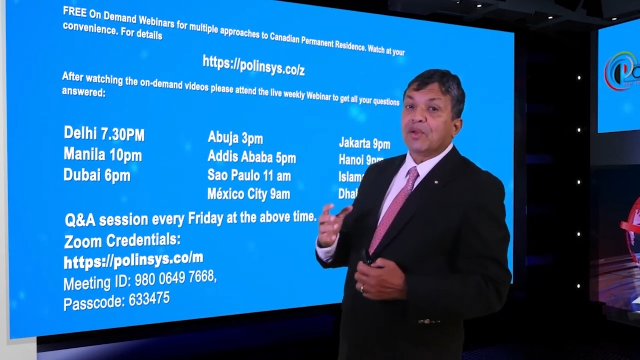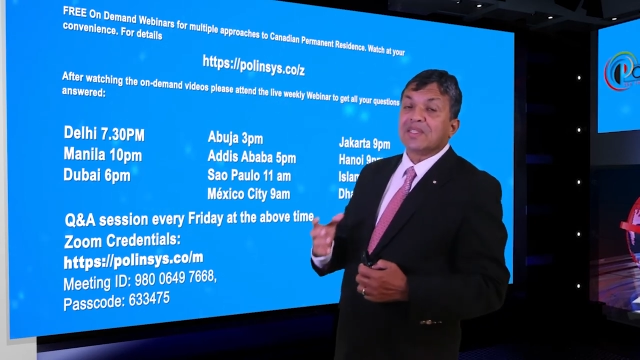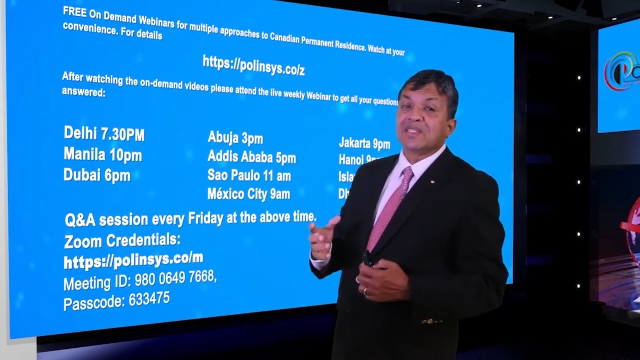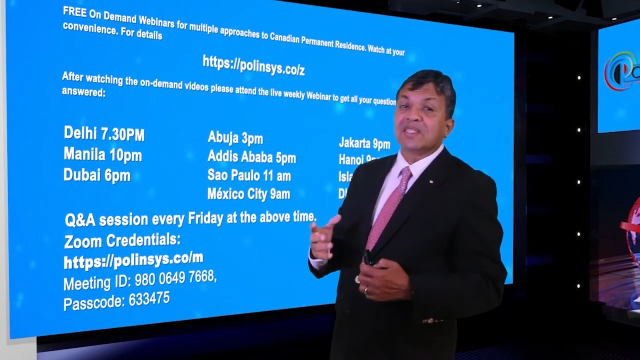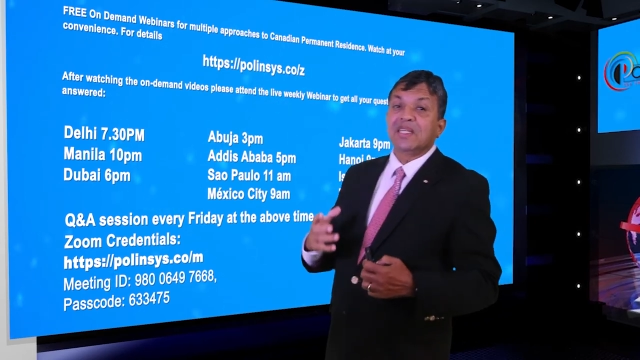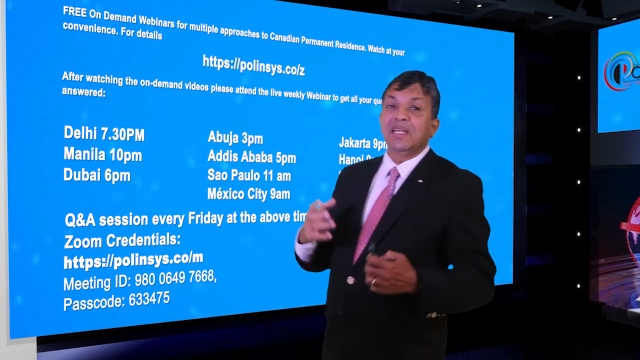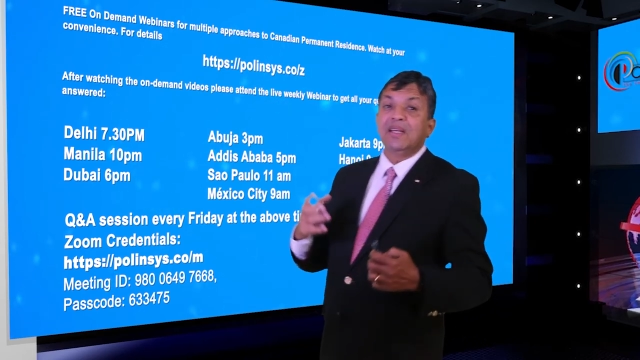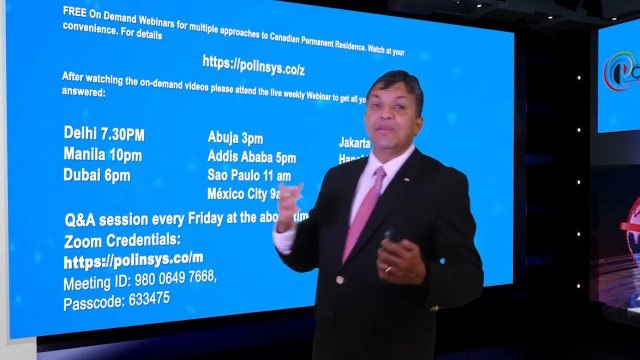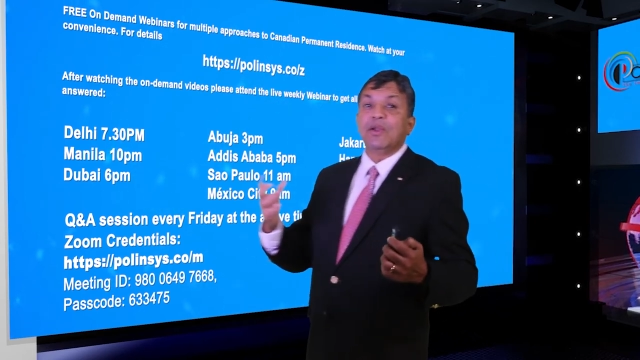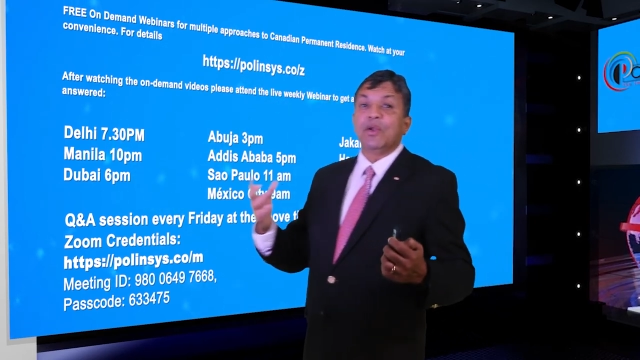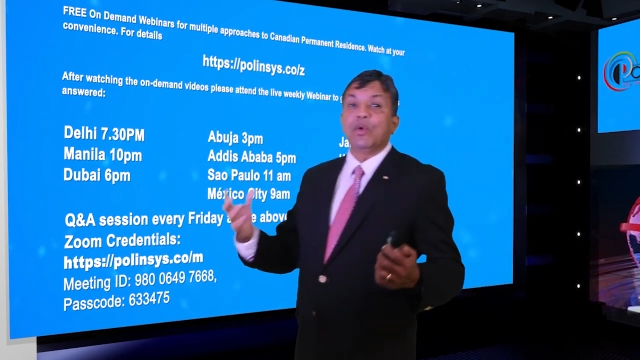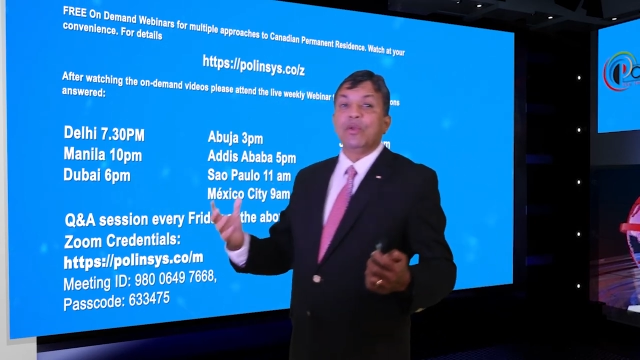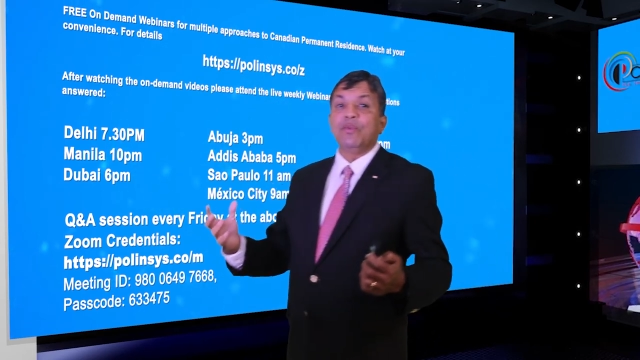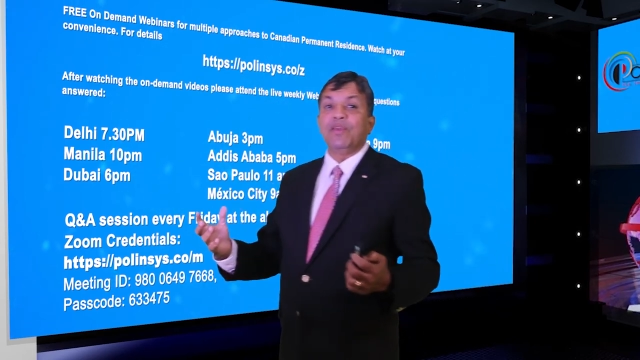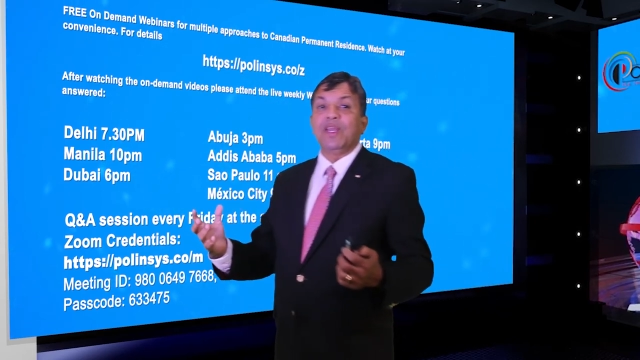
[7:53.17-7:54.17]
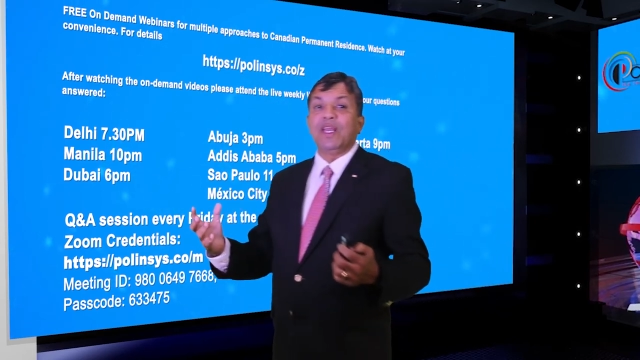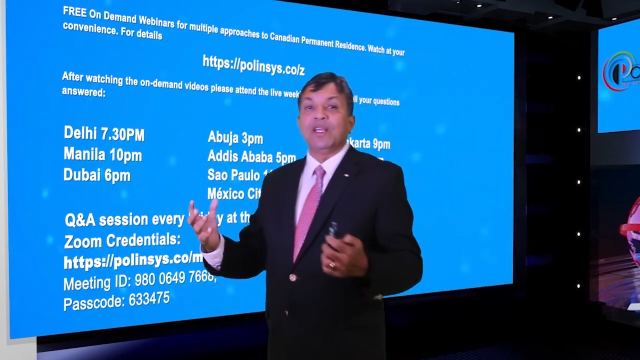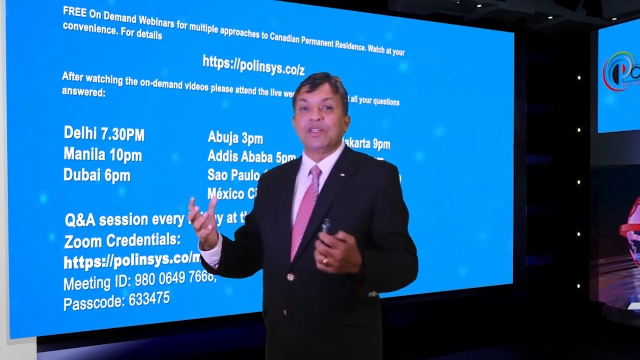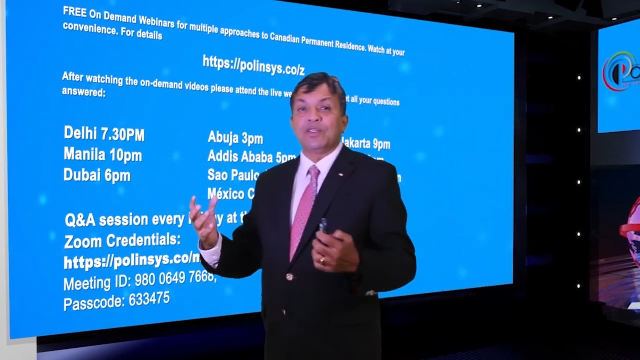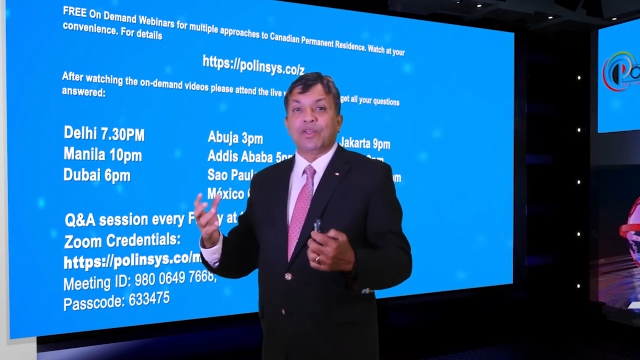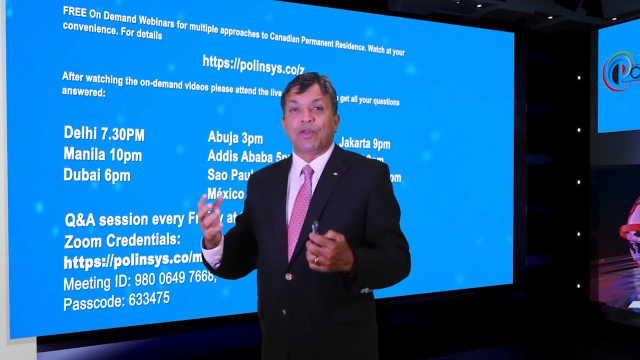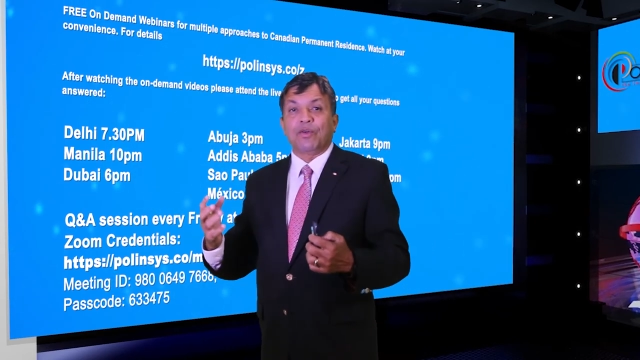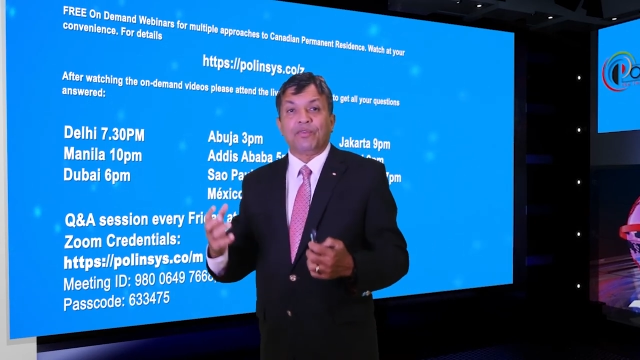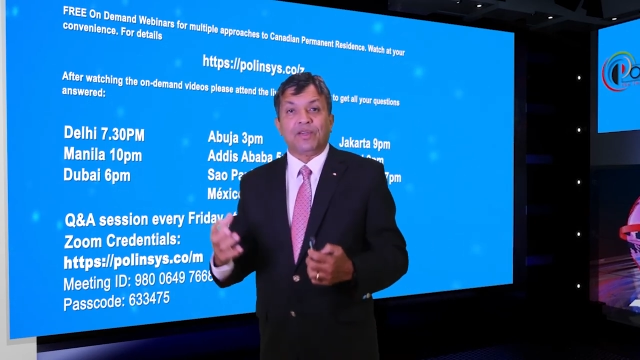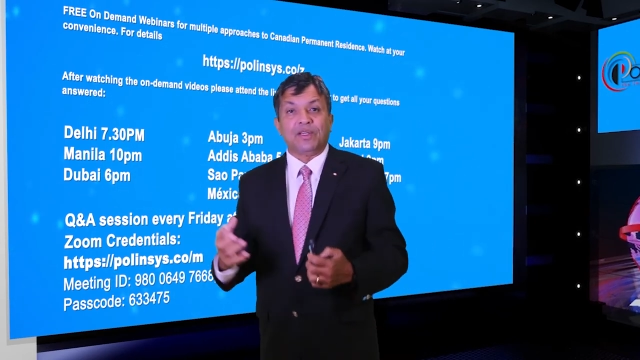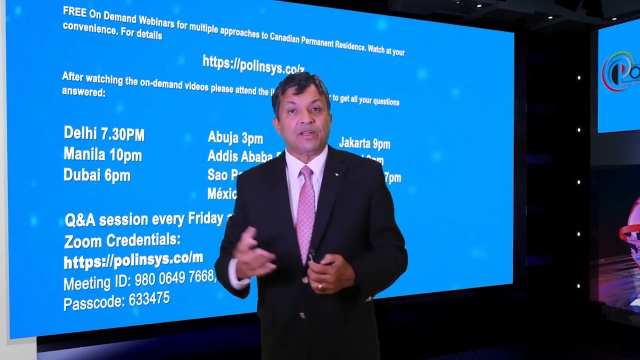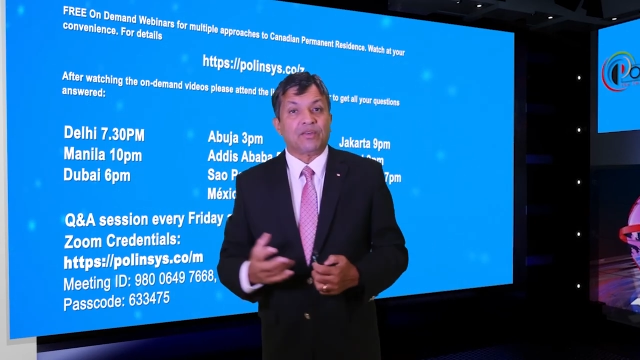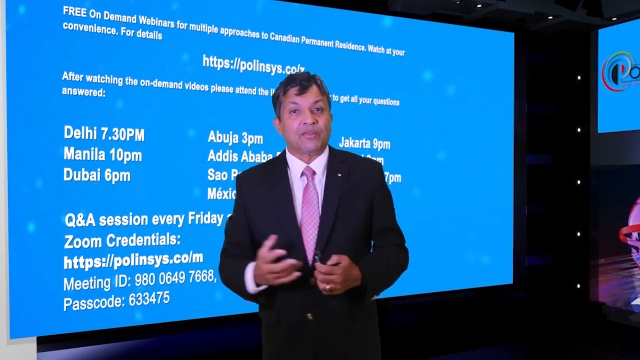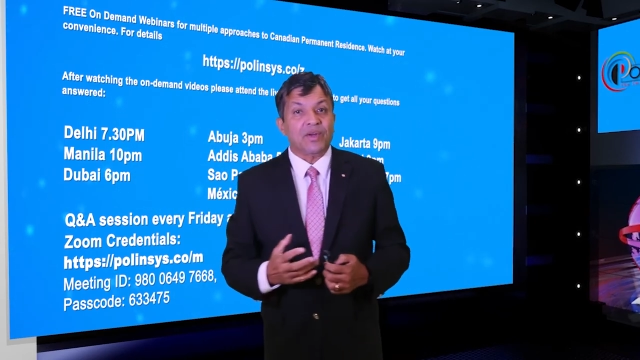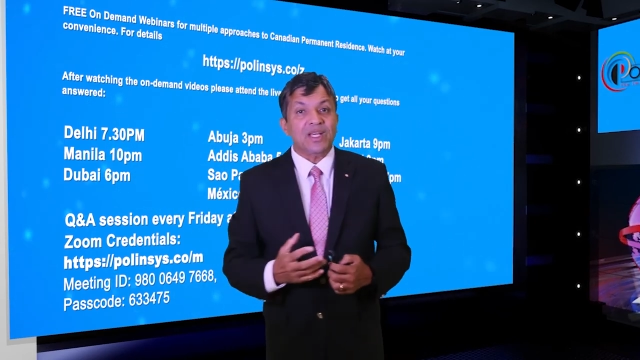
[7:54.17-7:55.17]
received a notification of
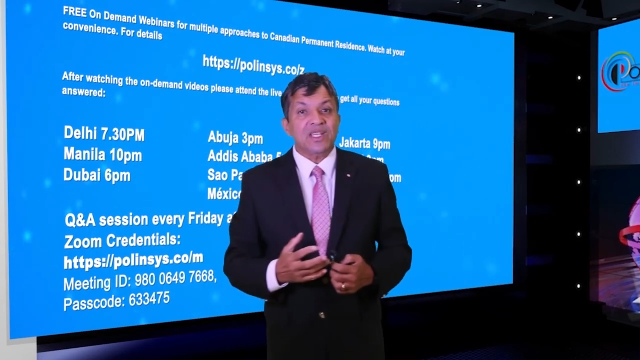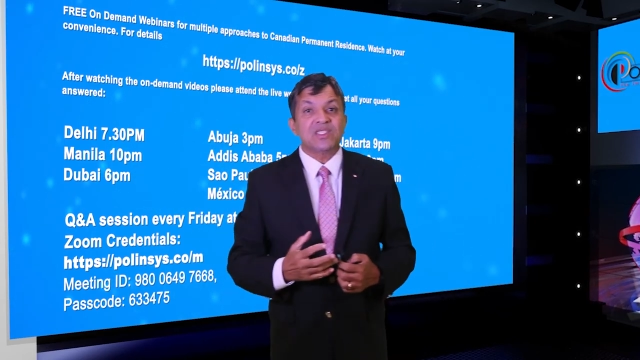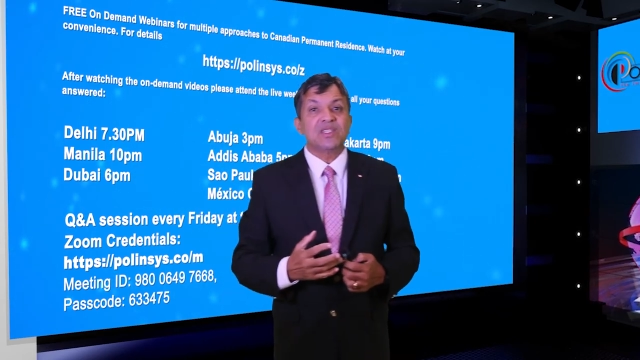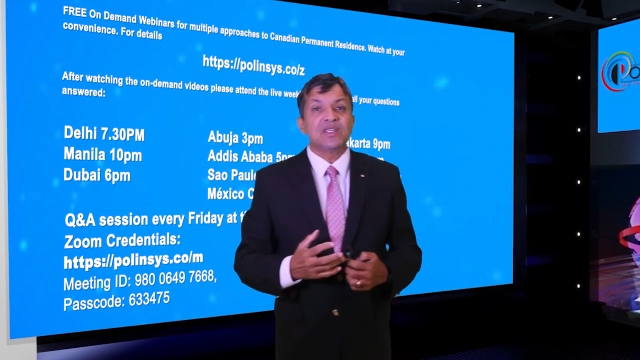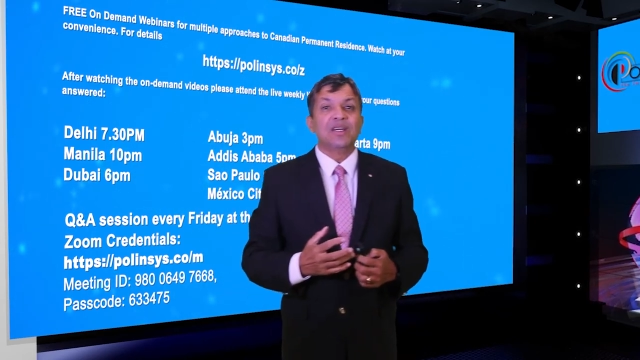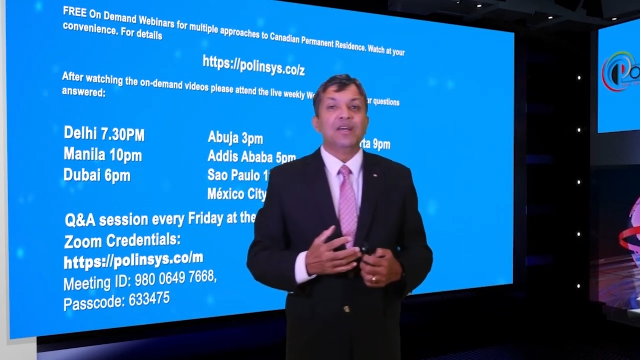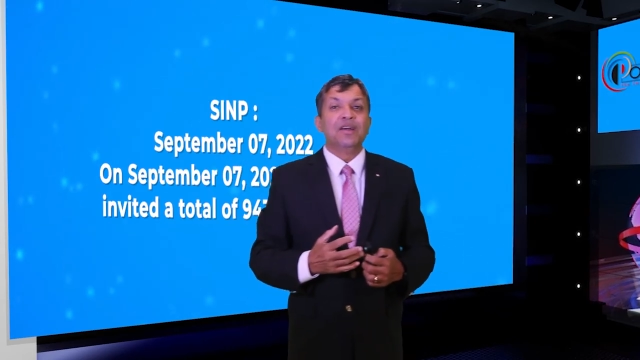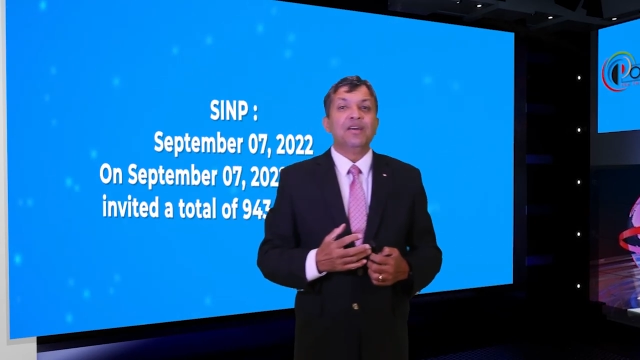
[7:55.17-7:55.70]
interest